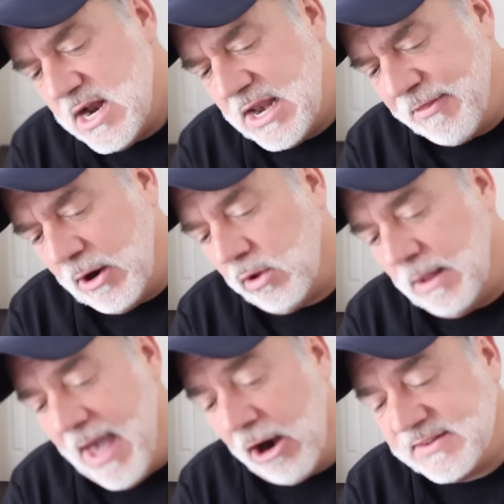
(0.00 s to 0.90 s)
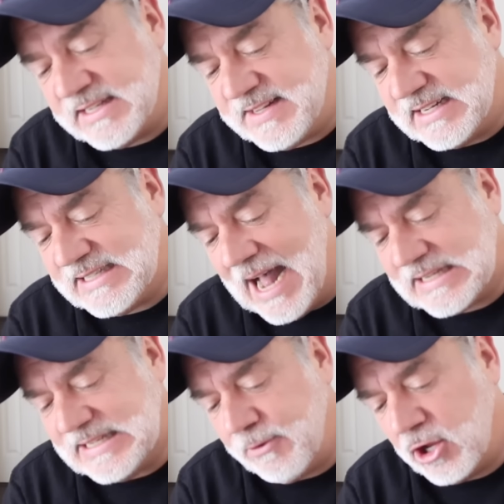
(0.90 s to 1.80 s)
Not that it really matters. It's the
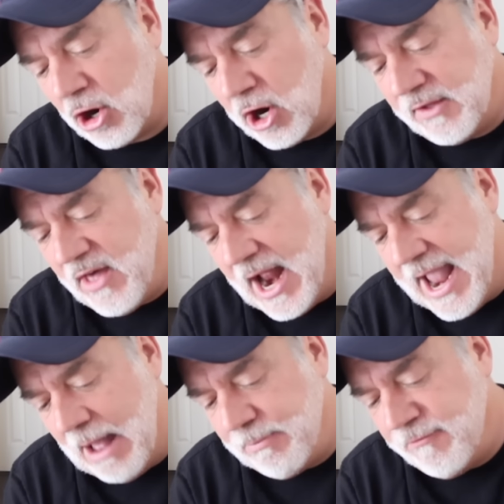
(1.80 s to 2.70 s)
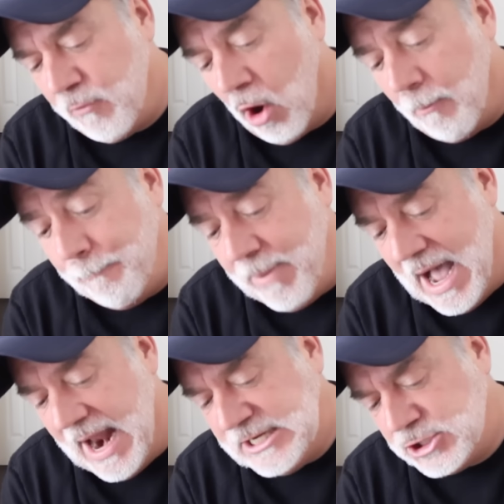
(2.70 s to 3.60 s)
exact same Keurig that I had before,
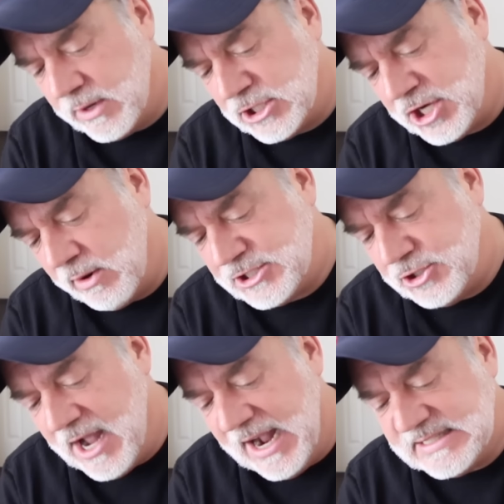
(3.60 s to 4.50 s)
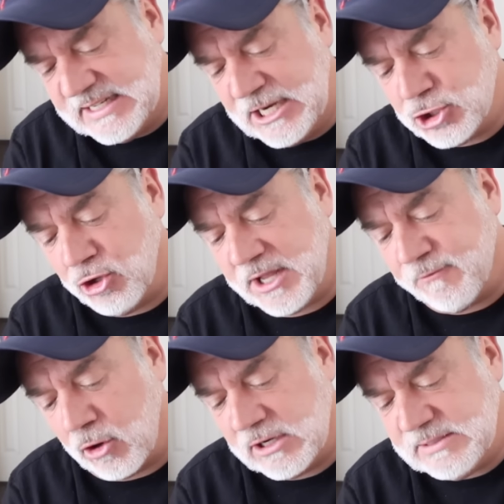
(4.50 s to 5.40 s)
but I do want to show it to you guys in case you're looking
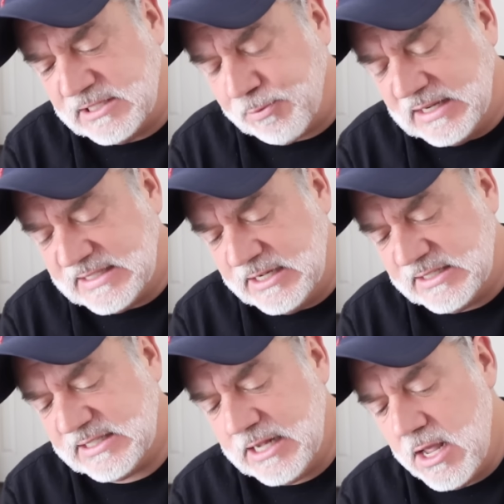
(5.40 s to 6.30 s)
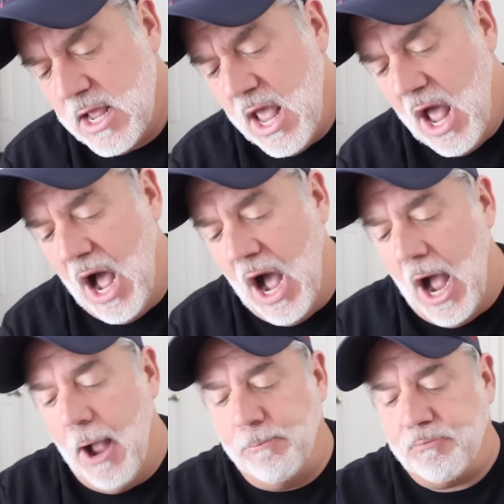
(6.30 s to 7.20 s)
for Christmas presents.
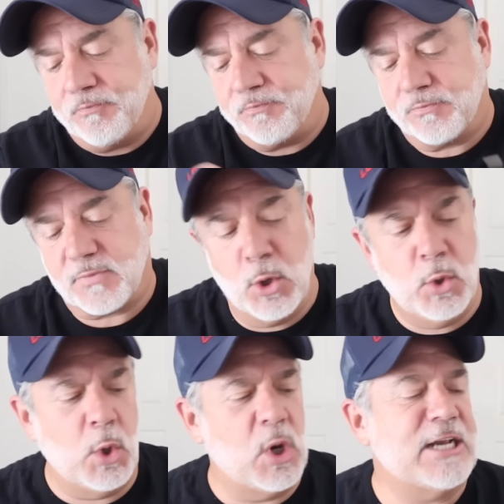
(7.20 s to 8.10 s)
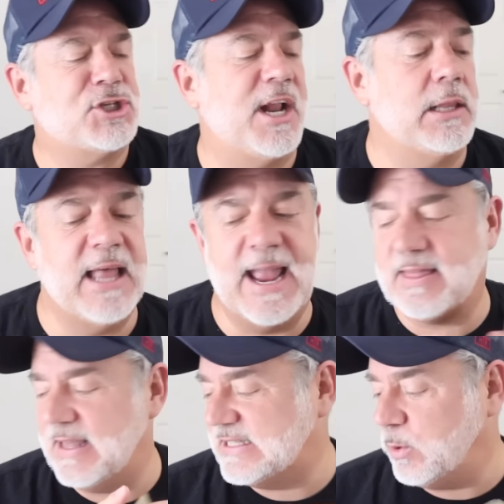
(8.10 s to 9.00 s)
Um, ooh, I should have
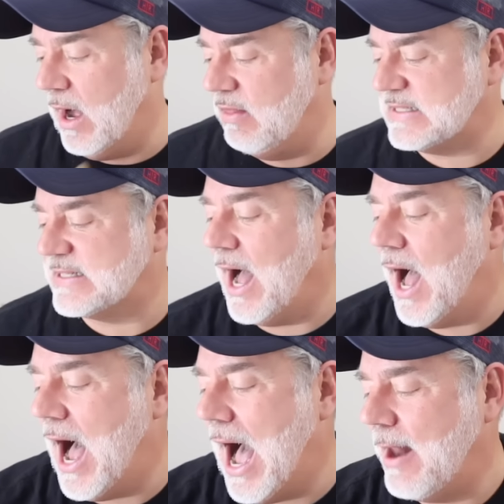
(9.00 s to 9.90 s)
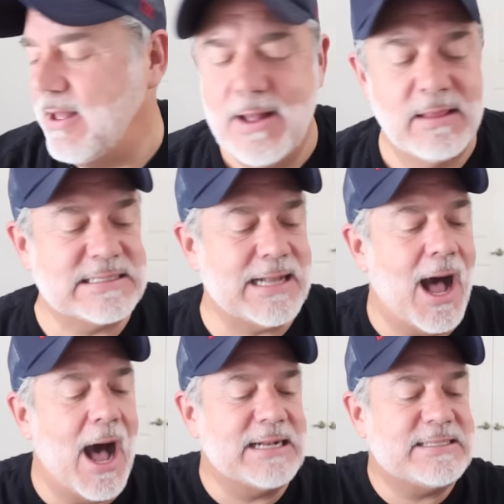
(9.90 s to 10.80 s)
linked this one. This is a hot, this is a
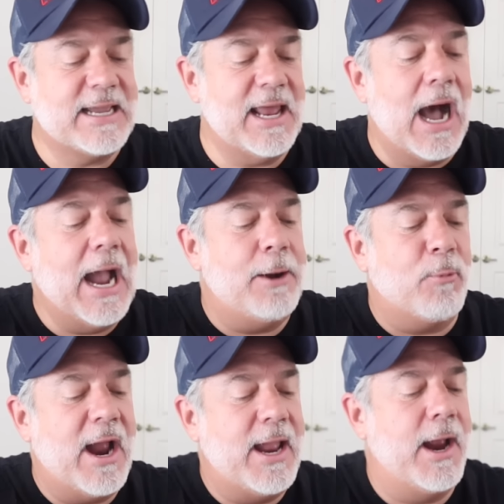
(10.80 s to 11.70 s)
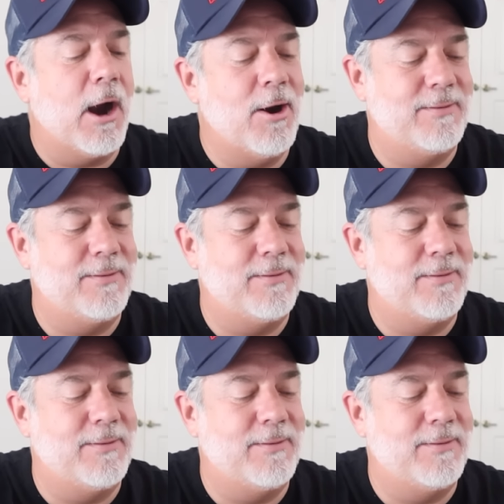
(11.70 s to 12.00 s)
hot ticket item right here.